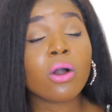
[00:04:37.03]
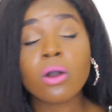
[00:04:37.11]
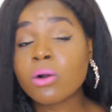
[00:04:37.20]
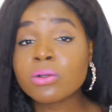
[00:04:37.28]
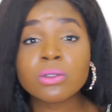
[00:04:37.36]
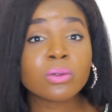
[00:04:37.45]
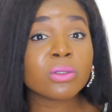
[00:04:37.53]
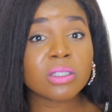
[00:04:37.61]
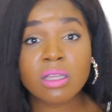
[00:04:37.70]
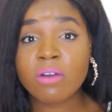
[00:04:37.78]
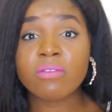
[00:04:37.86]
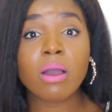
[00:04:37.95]
All those
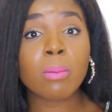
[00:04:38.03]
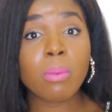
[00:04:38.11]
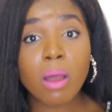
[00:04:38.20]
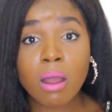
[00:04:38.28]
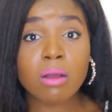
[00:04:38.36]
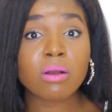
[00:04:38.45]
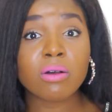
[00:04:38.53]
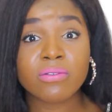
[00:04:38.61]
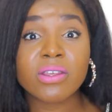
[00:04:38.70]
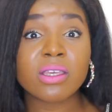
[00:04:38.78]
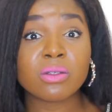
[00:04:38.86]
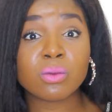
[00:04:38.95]
stuff are part of
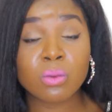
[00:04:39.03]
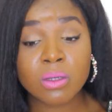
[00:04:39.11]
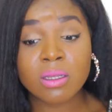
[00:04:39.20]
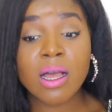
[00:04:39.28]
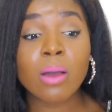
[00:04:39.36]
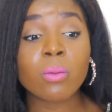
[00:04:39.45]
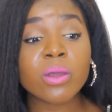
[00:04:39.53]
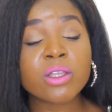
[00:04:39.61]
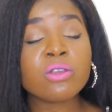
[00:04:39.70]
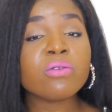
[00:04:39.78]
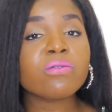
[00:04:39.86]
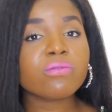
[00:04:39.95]
his will. And
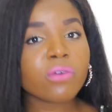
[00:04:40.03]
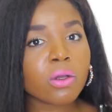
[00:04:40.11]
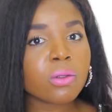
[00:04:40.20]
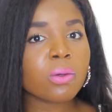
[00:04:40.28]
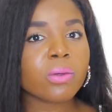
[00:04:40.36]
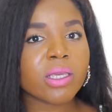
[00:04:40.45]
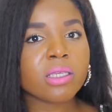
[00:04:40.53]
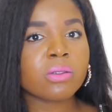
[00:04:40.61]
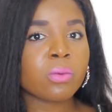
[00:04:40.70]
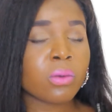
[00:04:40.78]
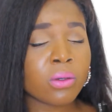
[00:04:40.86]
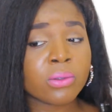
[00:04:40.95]
when you follow
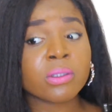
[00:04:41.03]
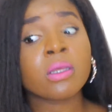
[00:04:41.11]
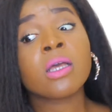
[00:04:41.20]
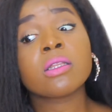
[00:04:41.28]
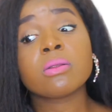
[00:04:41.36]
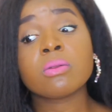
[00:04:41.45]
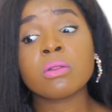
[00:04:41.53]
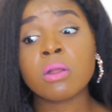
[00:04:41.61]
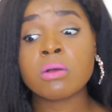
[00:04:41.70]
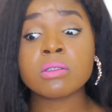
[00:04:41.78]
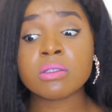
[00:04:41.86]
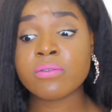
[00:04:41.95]
his will,
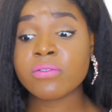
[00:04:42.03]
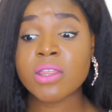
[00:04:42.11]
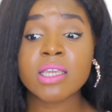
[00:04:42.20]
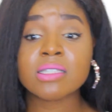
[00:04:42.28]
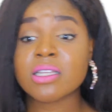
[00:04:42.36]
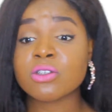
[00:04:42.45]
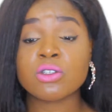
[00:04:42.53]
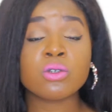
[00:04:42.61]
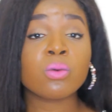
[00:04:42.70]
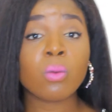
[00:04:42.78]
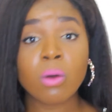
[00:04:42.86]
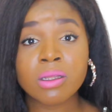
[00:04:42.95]
lots of things that
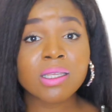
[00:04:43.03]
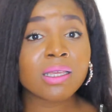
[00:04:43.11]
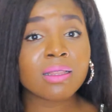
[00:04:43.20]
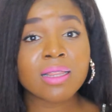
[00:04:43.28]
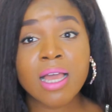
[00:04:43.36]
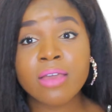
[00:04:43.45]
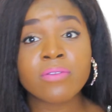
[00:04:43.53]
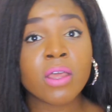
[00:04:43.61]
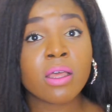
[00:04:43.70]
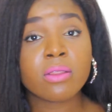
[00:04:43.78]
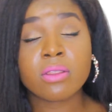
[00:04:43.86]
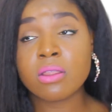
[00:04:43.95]
you want in life,
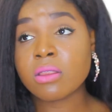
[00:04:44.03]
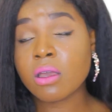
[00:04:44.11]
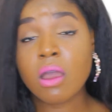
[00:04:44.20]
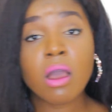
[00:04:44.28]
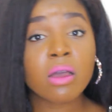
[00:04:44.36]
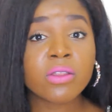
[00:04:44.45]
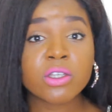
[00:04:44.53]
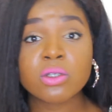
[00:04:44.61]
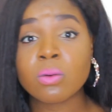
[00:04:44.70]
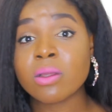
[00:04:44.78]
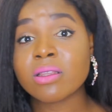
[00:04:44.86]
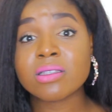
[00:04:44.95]
the car
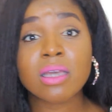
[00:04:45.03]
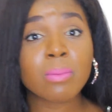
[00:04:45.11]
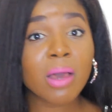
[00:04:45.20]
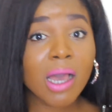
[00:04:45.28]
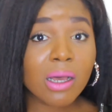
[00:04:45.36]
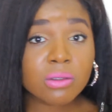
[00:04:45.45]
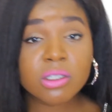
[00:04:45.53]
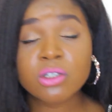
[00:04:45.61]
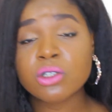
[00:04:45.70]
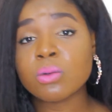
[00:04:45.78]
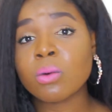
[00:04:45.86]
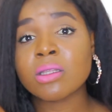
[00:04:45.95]
that you want, the type of house
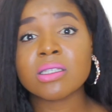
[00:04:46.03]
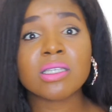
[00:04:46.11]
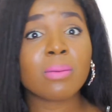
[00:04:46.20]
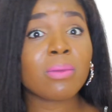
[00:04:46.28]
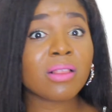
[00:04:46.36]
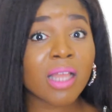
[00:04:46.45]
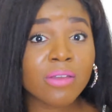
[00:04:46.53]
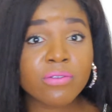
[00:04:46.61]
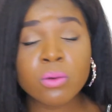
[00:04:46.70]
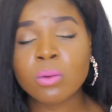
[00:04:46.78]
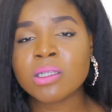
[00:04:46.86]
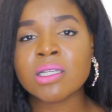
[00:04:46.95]
that you want, the type of
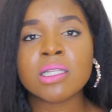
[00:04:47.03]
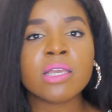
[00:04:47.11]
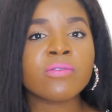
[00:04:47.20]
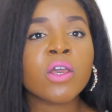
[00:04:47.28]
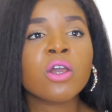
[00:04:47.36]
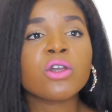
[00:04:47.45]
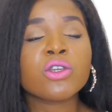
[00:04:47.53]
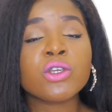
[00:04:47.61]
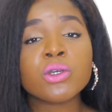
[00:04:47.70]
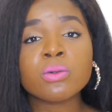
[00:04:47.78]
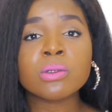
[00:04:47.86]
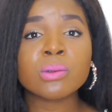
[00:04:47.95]
life you want to live,
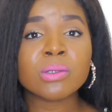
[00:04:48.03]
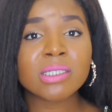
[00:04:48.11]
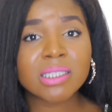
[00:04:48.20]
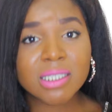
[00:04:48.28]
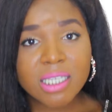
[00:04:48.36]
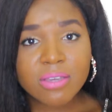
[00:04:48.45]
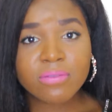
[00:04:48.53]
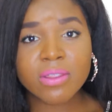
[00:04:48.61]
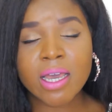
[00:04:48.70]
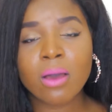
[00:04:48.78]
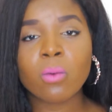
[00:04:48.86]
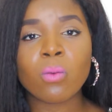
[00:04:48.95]
you will receive
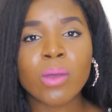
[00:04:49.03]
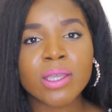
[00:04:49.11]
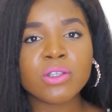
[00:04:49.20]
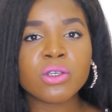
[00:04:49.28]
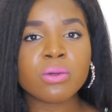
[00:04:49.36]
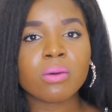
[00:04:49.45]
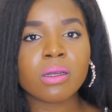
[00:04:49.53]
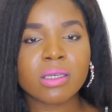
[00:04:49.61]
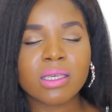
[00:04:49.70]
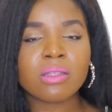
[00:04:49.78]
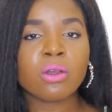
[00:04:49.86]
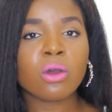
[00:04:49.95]
that when you are
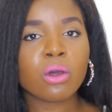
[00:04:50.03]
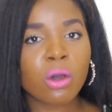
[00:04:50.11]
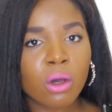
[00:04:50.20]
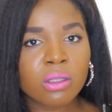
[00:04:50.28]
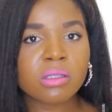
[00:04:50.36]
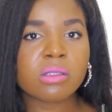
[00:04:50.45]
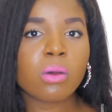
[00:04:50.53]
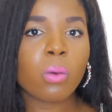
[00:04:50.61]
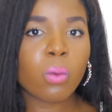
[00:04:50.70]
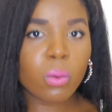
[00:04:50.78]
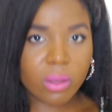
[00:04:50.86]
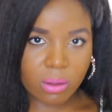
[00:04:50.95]
in God's
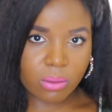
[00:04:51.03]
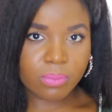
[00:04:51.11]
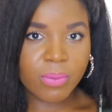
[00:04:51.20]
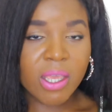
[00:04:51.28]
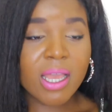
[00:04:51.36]
will.